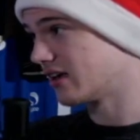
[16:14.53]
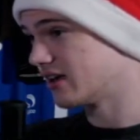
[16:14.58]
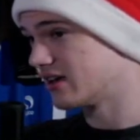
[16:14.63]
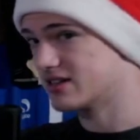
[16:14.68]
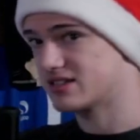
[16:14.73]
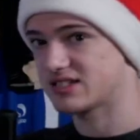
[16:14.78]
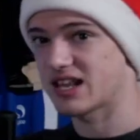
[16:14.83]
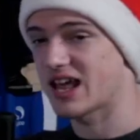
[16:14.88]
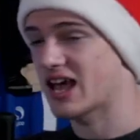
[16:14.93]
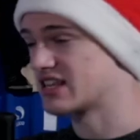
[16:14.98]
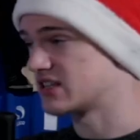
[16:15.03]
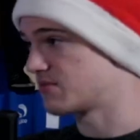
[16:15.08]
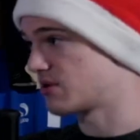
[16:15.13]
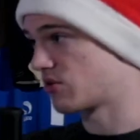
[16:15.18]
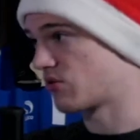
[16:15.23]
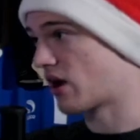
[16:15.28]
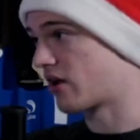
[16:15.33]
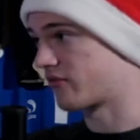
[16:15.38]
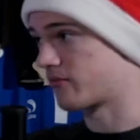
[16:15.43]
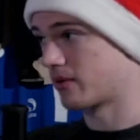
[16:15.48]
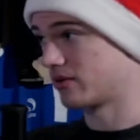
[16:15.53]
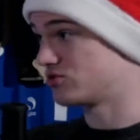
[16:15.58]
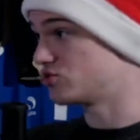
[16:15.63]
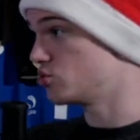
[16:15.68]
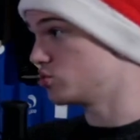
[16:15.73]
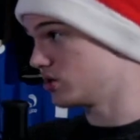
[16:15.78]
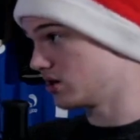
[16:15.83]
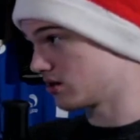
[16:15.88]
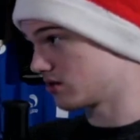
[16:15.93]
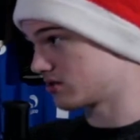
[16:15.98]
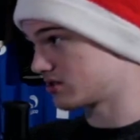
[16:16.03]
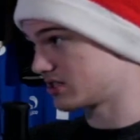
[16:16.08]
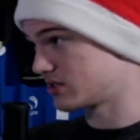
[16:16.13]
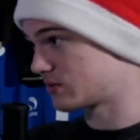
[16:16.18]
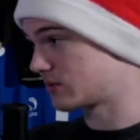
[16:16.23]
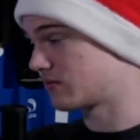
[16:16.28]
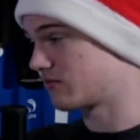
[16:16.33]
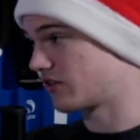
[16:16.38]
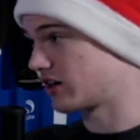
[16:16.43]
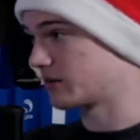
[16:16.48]
His day hasn't been around for about 2 years. He's
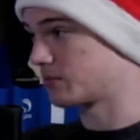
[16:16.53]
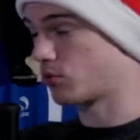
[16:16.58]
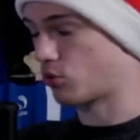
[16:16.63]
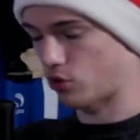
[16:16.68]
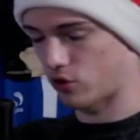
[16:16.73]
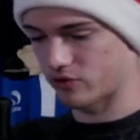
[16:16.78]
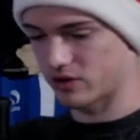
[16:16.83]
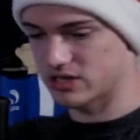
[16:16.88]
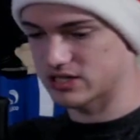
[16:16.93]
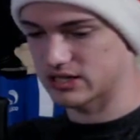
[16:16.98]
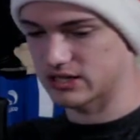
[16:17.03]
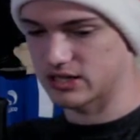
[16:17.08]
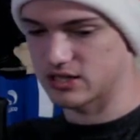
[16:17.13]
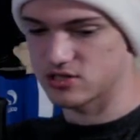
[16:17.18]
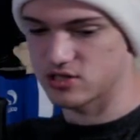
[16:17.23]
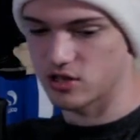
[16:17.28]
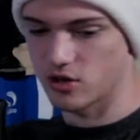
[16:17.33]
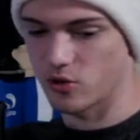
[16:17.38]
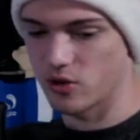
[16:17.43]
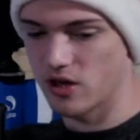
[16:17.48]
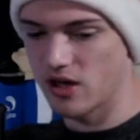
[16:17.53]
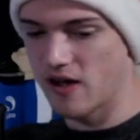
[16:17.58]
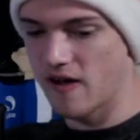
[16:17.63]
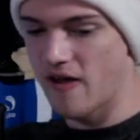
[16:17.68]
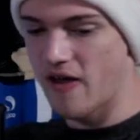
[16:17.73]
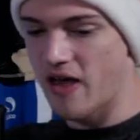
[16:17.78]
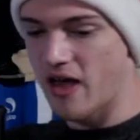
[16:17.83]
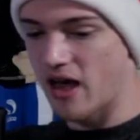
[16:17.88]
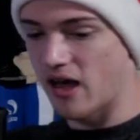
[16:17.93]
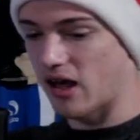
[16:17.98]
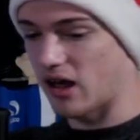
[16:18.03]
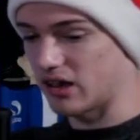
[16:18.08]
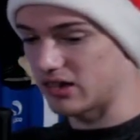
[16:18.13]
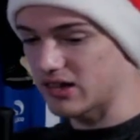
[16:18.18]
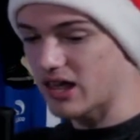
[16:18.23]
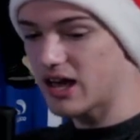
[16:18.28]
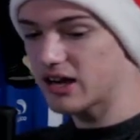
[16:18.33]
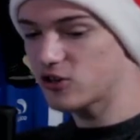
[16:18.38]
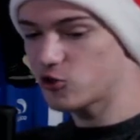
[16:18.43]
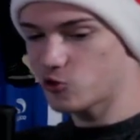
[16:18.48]
been very poor recently. So a
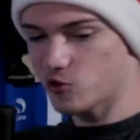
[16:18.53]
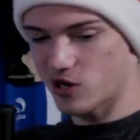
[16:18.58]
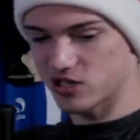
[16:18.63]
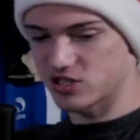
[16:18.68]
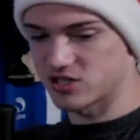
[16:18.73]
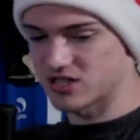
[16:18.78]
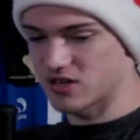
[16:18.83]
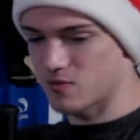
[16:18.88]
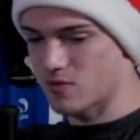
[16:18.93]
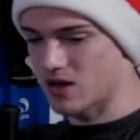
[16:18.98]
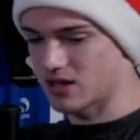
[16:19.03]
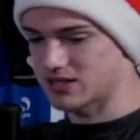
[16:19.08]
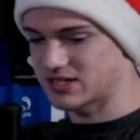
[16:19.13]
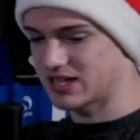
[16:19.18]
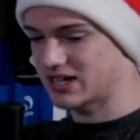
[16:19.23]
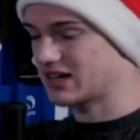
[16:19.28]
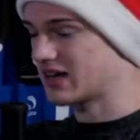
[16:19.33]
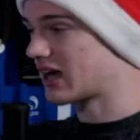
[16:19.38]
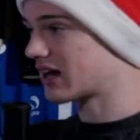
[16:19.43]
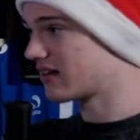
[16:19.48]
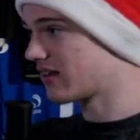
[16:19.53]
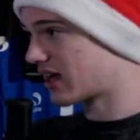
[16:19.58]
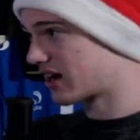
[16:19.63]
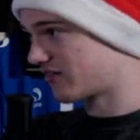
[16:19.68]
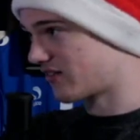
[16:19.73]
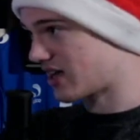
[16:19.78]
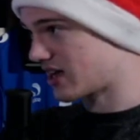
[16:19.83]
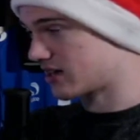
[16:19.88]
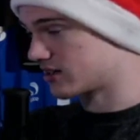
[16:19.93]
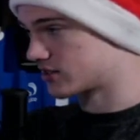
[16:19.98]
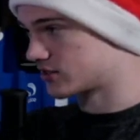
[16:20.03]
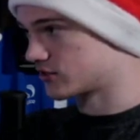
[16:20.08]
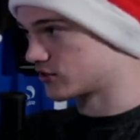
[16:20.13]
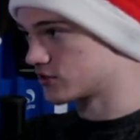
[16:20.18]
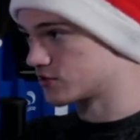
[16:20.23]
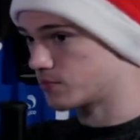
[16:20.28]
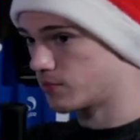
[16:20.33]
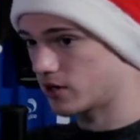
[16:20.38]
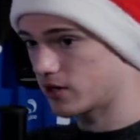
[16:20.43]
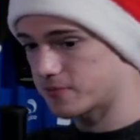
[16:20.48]
lot of questions at Man City, not a lot of answers,
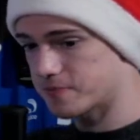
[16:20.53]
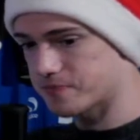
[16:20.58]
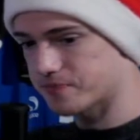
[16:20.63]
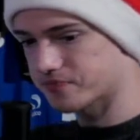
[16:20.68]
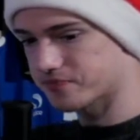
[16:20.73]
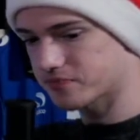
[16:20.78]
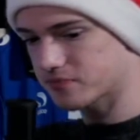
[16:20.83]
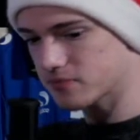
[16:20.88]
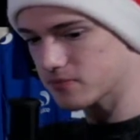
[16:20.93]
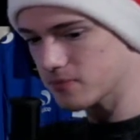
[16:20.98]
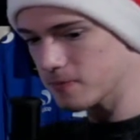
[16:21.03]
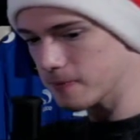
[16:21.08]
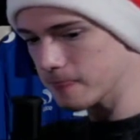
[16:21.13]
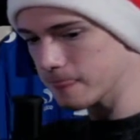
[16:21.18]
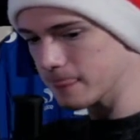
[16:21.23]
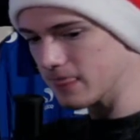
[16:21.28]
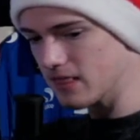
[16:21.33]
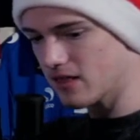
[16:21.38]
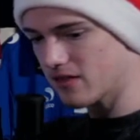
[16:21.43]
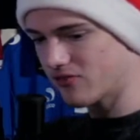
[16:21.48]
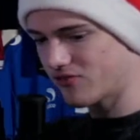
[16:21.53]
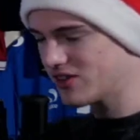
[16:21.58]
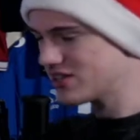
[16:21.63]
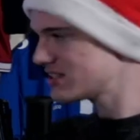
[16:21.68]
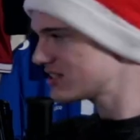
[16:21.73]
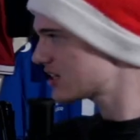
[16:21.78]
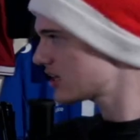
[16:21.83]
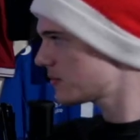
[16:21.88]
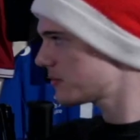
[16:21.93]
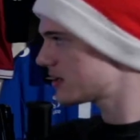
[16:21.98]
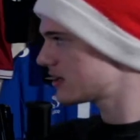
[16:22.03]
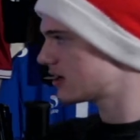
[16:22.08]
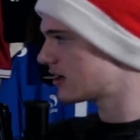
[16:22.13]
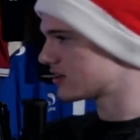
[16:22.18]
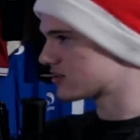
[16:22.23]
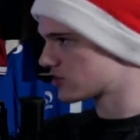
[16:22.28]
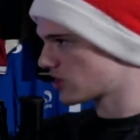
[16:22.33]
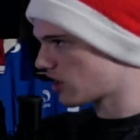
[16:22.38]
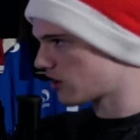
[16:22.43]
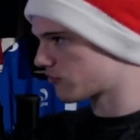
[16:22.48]
but this is going to be a
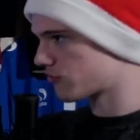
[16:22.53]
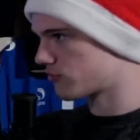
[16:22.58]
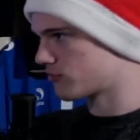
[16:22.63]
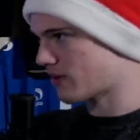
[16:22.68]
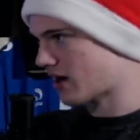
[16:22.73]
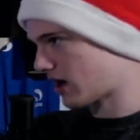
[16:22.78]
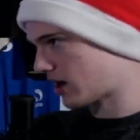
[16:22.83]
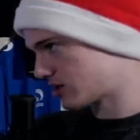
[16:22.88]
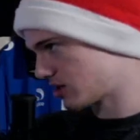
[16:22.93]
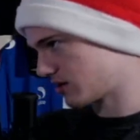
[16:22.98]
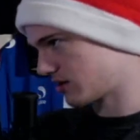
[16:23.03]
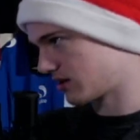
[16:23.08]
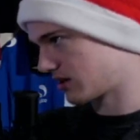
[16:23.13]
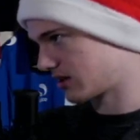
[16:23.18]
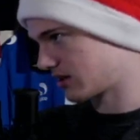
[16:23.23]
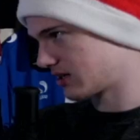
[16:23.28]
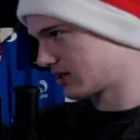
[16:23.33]
tough match, I think.